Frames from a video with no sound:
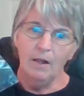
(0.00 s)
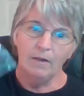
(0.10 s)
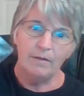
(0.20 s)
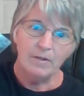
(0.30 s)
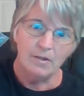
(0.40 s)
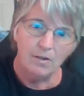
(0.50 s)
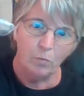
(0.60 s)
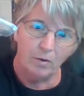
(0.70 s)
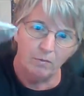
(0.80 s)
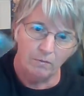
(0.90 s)
Like this is
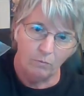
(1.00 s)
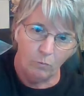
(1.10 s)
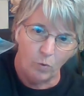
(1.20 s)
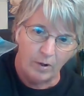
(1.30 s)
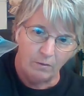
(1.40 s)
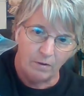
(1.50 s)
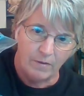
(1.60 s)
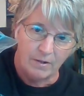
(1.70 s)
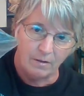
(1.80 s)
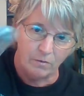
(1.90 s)
one of
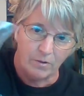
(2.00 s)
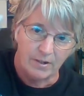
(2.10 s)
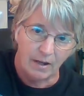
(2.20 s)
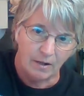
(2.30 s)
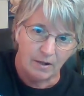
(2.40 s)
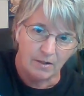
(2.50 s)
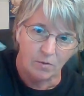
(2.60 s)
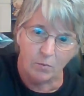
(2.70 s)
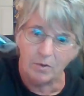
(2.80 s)
the little SanDisk